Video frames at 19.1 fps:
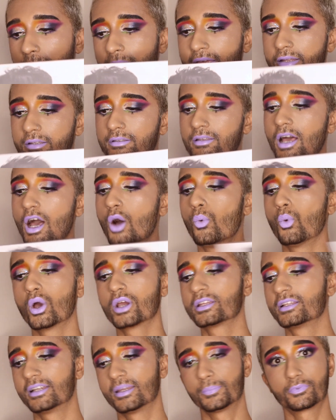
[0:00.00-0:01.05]
mean,
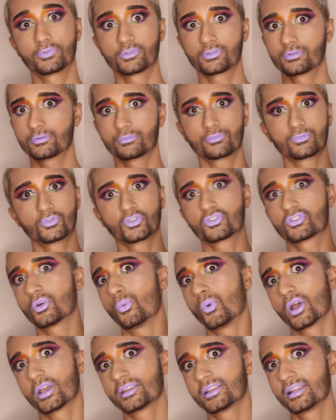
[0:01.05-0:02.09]
avoid the lips. Just
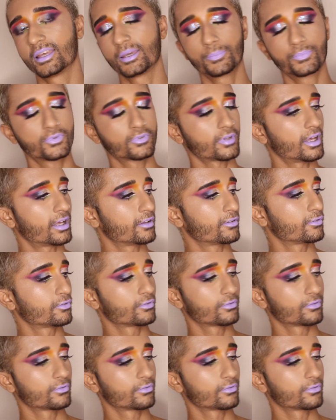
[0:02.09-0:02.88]
avoid the lips and